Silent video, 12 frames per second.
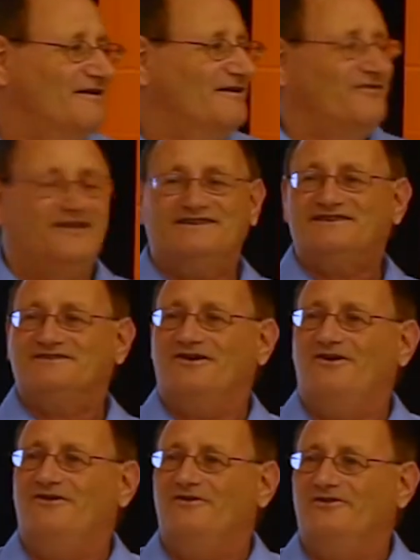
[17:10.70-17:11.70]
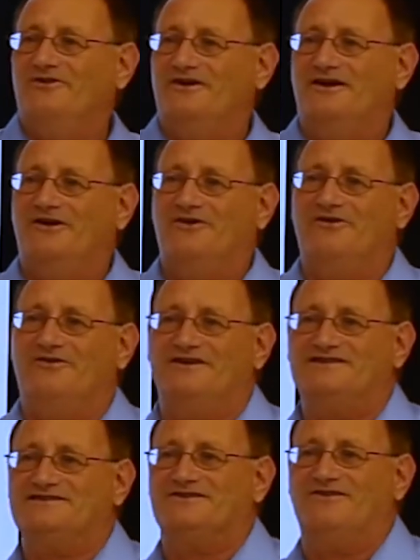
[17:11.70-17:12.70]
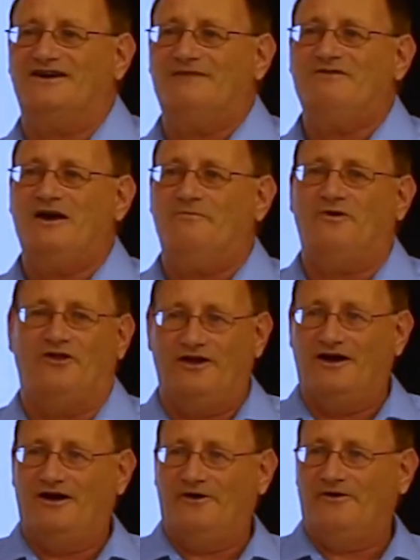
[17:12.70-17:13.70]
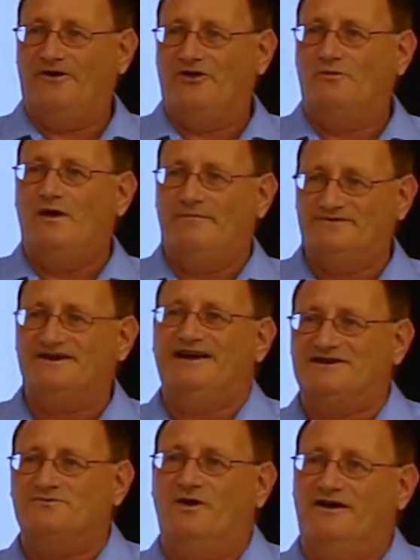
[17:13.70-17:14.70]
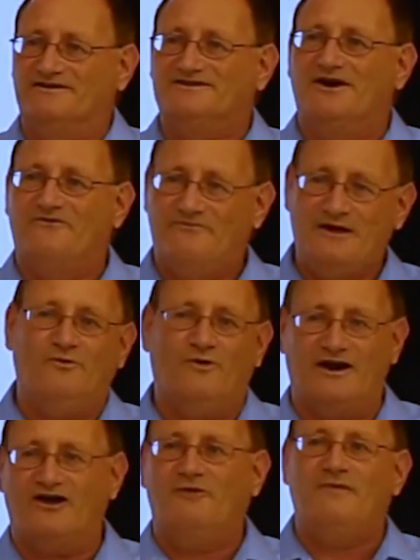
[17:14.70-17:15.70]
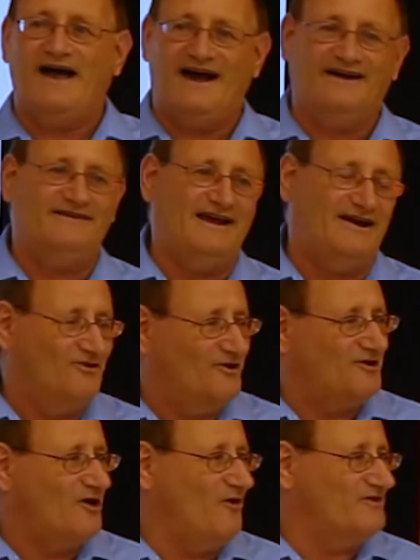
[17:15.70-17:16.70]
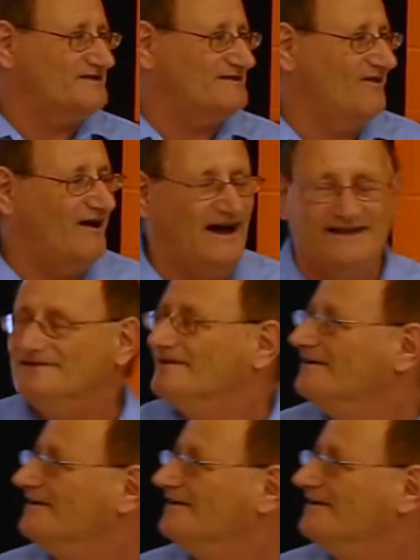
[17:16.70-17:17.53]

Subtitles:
this is all going to be up on the website as well. So if people want to go back and take a look at all the slides,